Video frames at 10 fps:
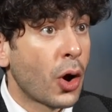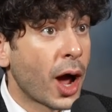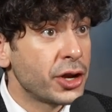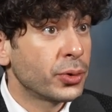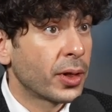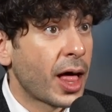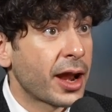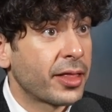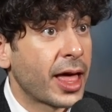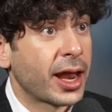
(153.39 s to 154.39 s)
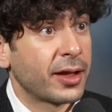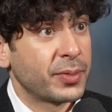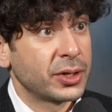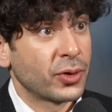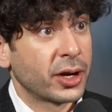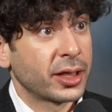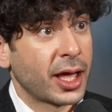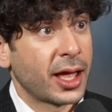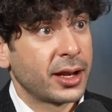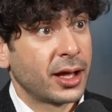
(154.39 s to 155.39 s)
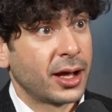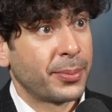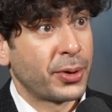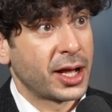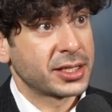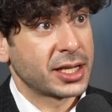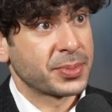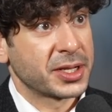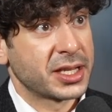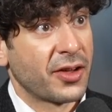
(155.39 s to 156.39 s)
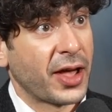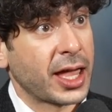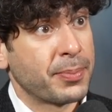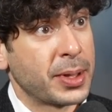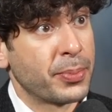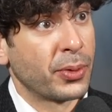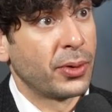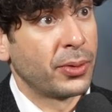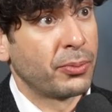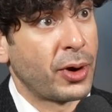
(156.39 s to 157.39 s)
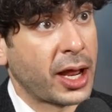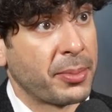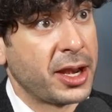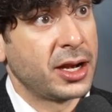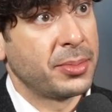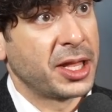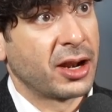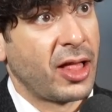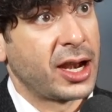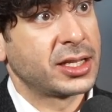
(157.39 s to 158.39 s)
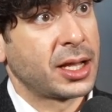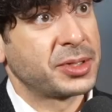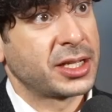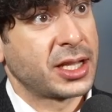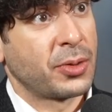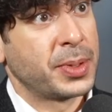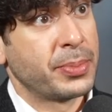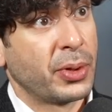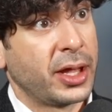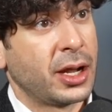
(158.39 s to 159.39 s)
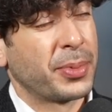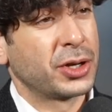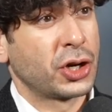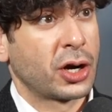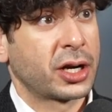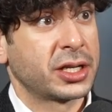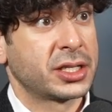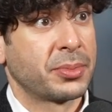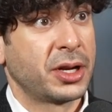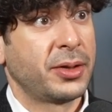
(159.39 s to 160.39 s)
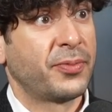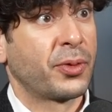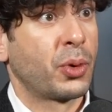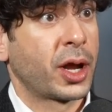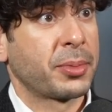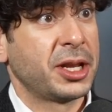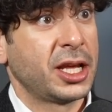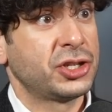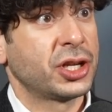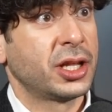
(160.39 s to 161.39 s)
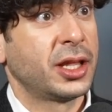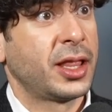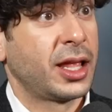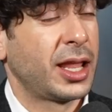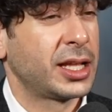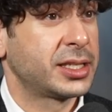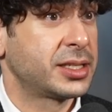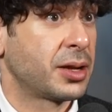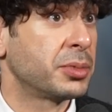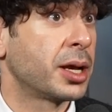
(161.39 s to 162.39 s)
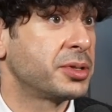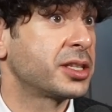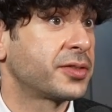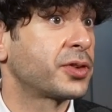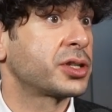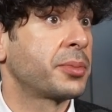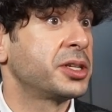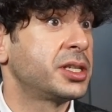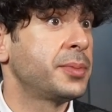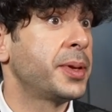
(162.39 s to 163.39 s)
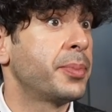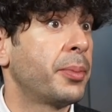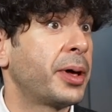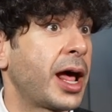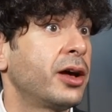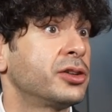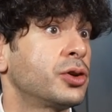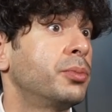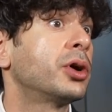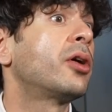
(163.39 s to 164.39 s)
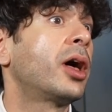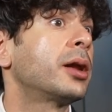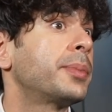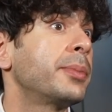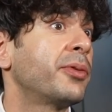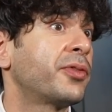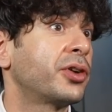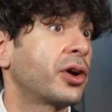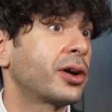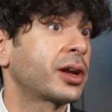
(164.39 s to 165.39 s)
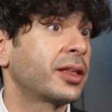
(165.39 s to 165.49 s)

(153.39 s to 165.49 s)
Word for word: No, I do a lot of that. I've been running that uh, process myself. I get people recommended to me, and a lot of times that's how people end up on Dark, is somebody from a recommendation, and then that's sometimes that's the first time I see people, but I also book a lot of people for Dark.